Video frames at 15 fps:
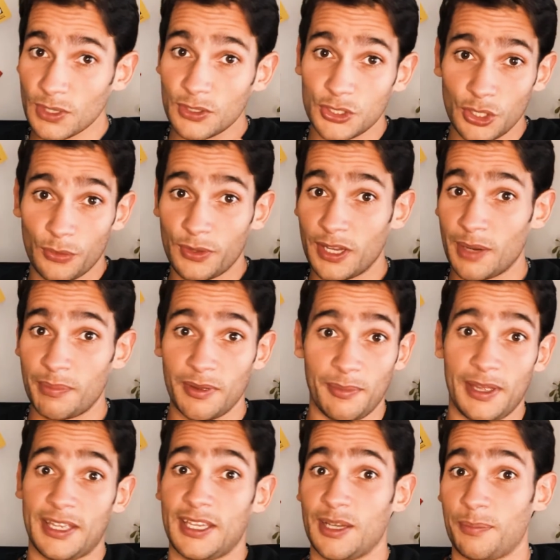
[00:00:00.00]
showing up and
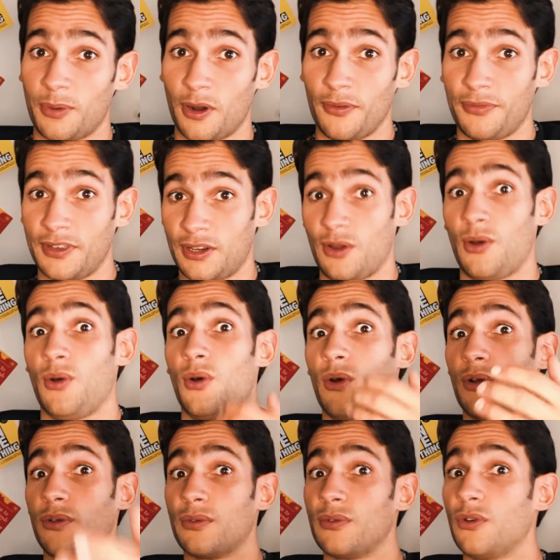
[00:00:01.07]
making a profit,
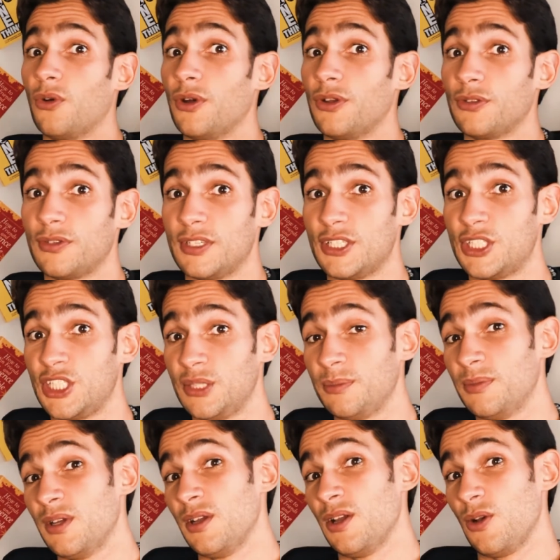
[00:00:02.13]
or going to the gym